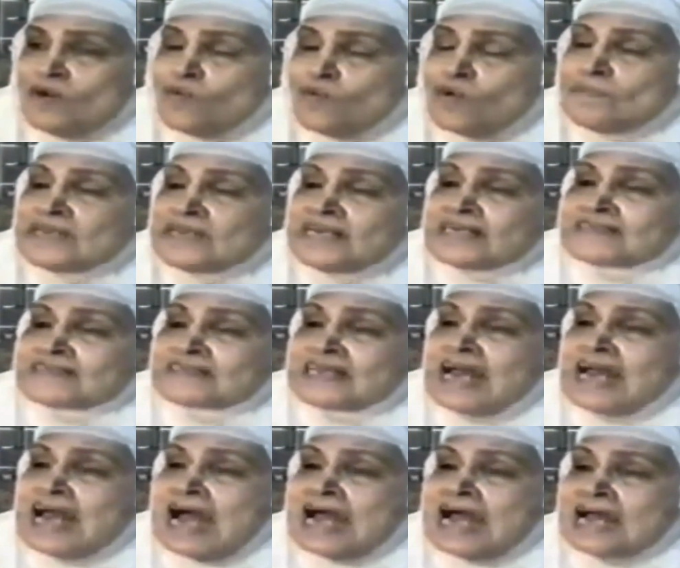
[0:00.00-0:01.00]
And from this
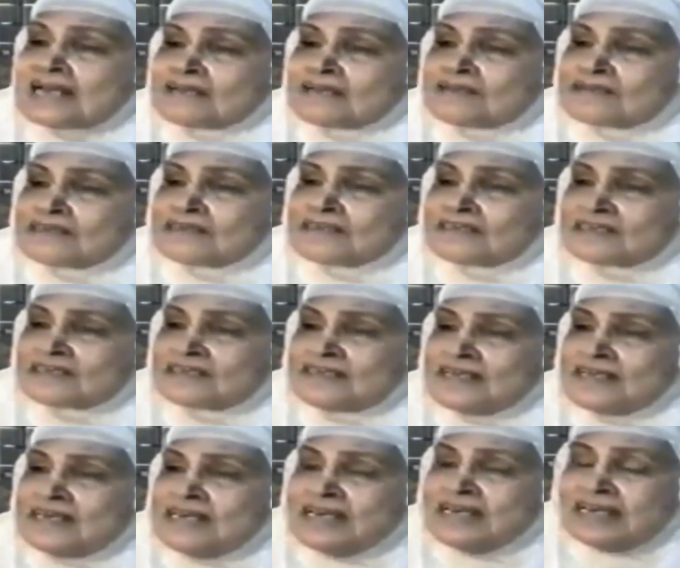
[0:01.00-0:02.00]
moment,
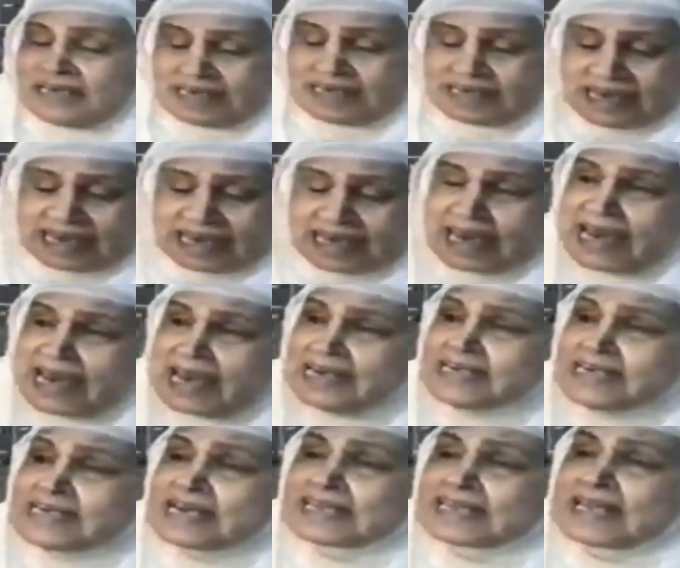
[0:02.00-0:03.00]
a devout
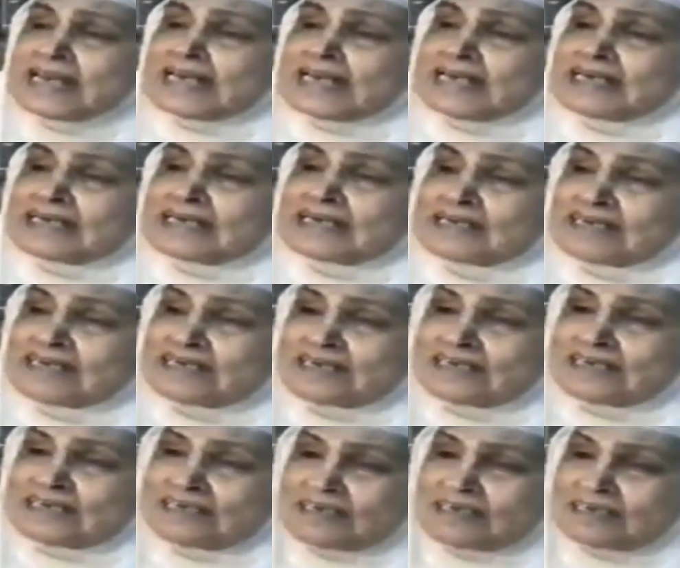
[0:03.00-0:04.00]
servant of the
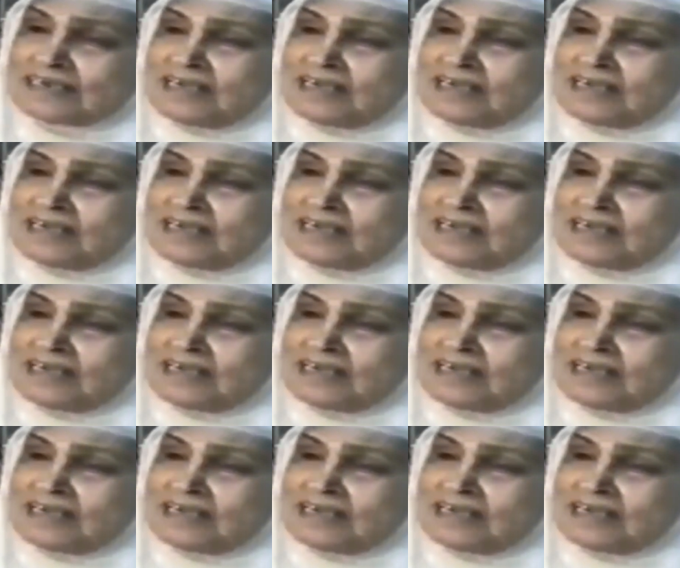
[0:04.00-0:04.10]
cause,